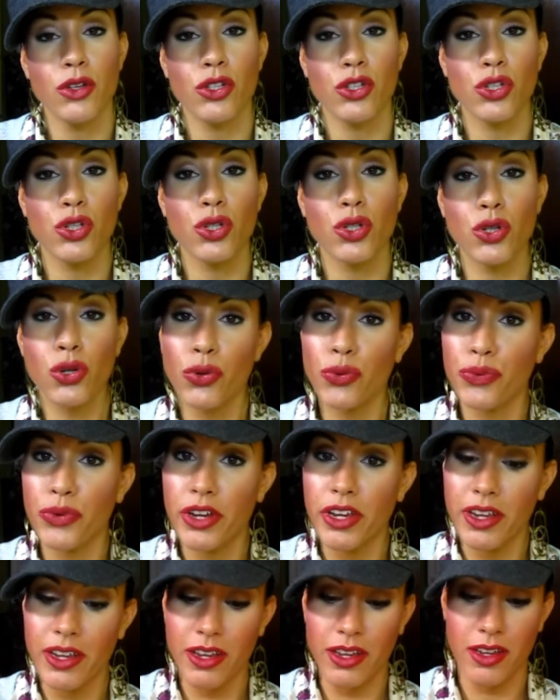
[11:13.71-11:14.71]

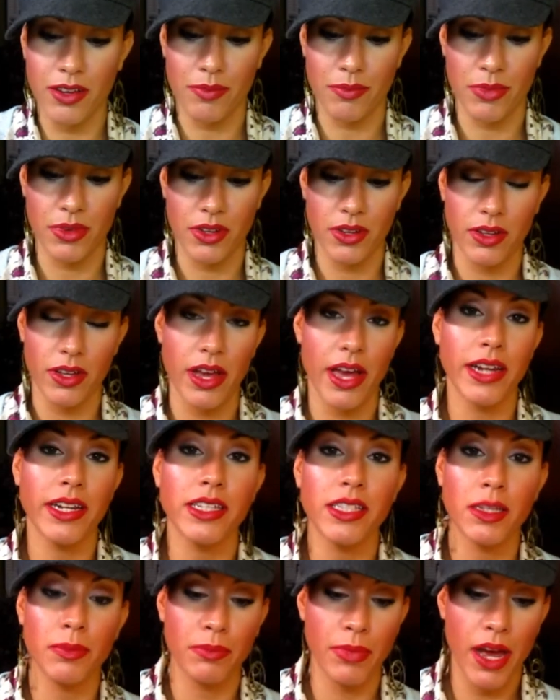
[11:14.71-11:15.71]
scream, at
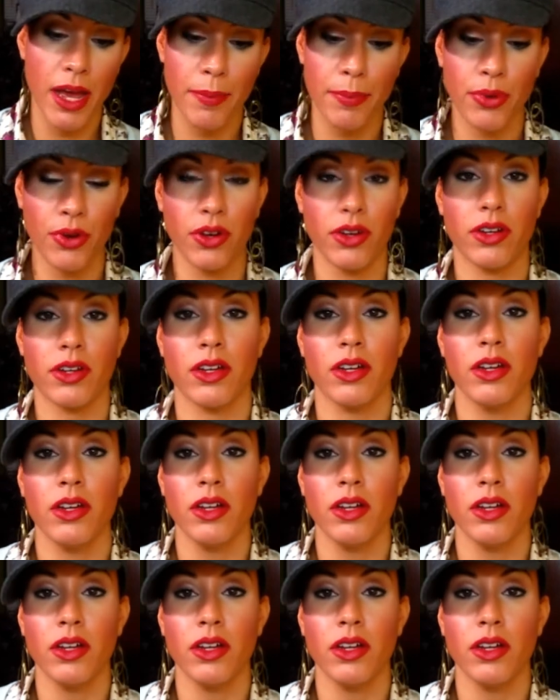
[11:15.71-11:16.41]
least in my book,